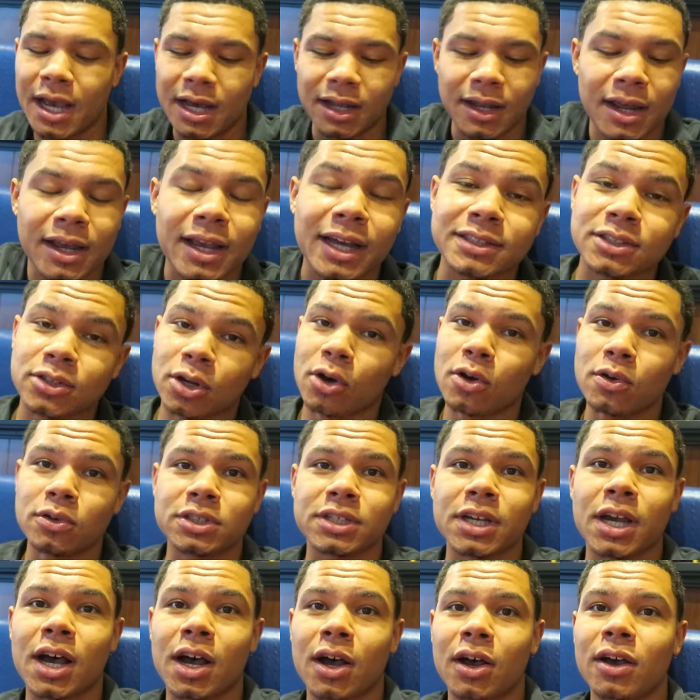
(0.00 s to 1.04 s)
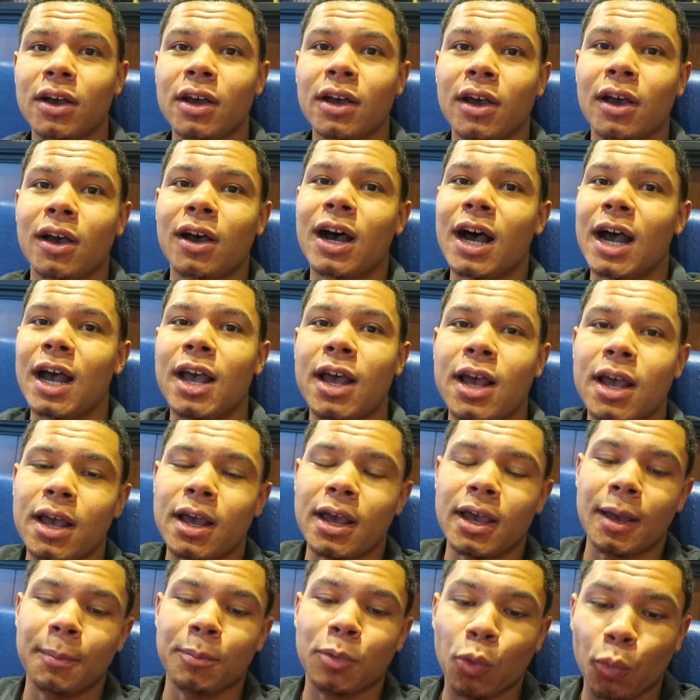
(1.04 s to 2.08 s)
And like I told y'all, I
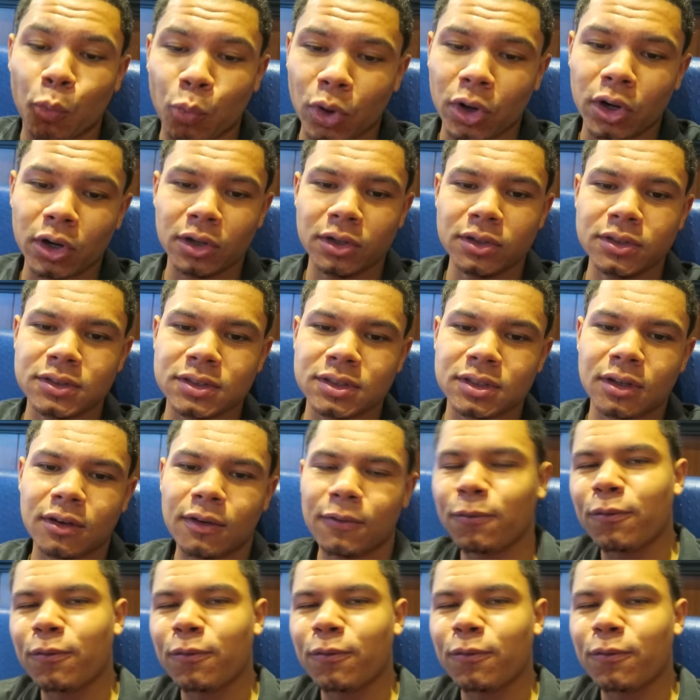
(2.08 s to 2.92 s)
am the world's